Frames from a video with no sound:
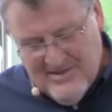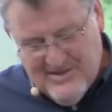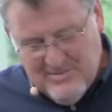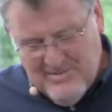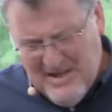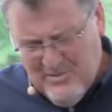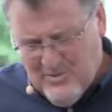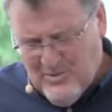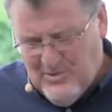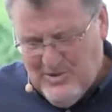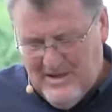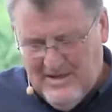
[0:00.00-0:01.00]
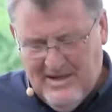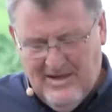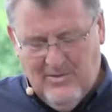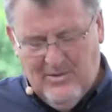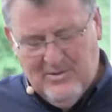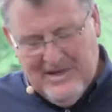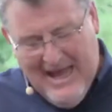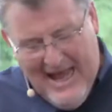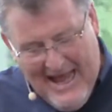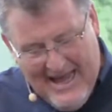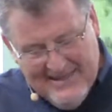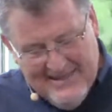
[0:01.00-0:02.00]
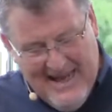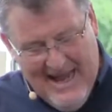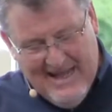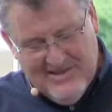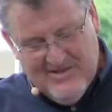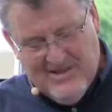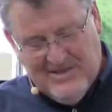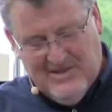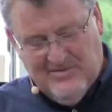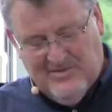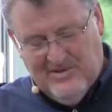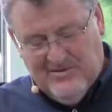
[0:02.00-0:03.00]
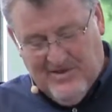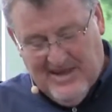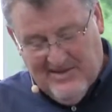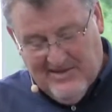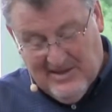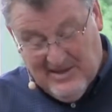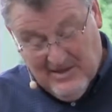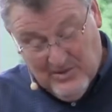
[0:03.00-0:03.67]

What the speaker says: Sometimes when we add an adjective to faith, it